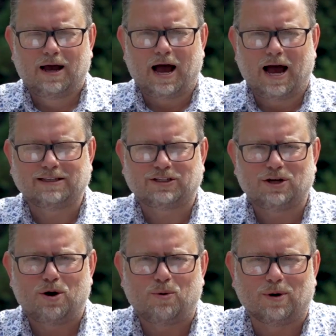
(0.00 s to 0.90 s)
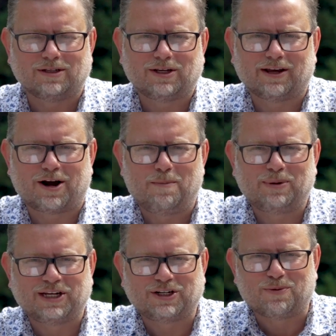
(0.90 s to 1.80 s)
And so to the
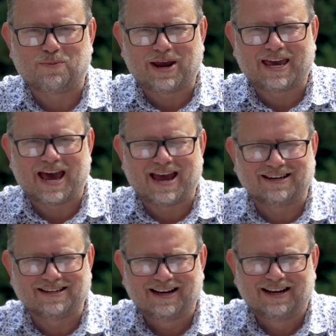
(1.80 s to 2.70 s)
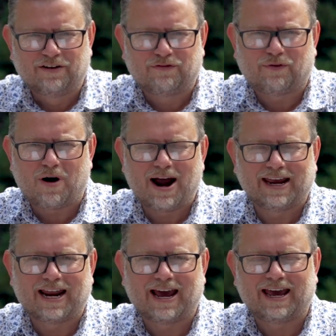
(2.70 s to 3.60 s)
competition weekend.
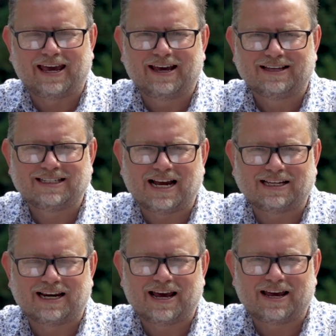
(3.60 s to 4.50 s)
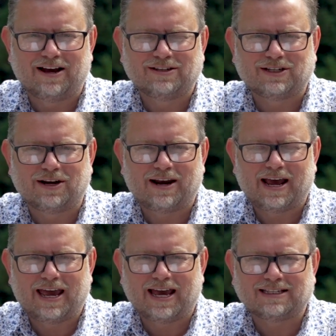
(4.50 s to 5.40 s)
Friday, Saturday and
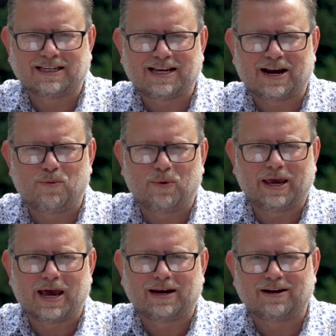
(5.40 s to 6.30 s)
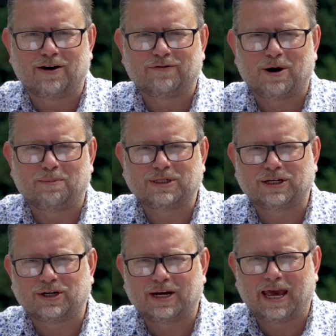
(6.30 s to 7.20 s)
Sunday is the second weekend of
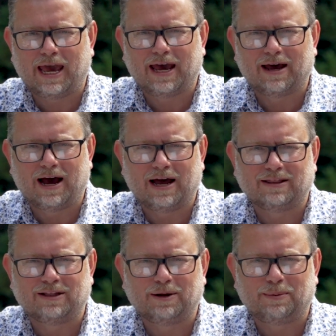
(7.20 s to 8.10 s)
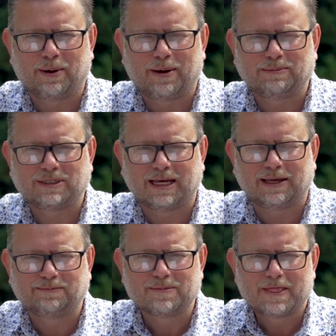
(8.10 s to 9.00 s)
competition here at the WMC.